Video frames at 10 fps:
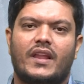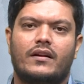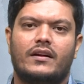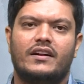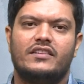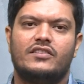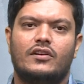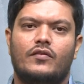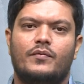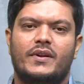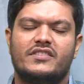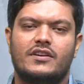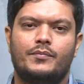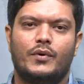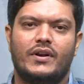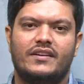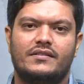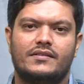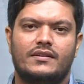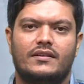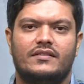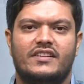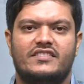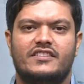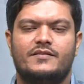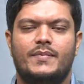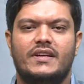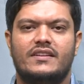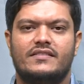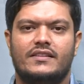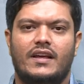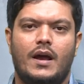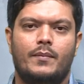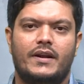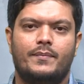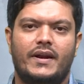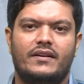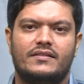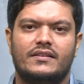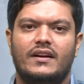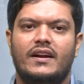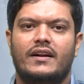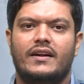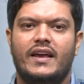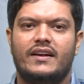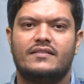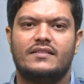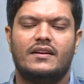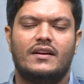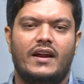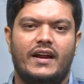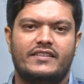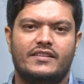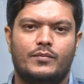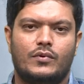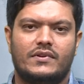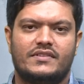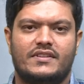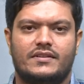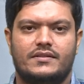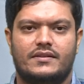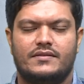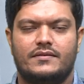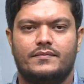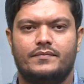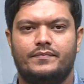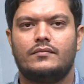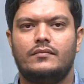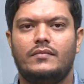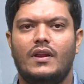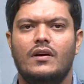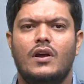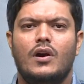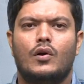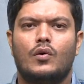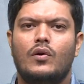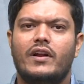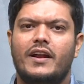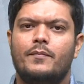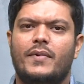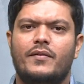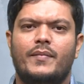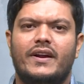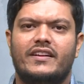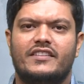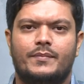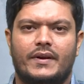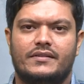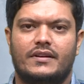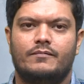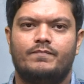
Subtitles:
condition of bridge components such as piers, abutments, decks and support structures. Road and pavement inspection.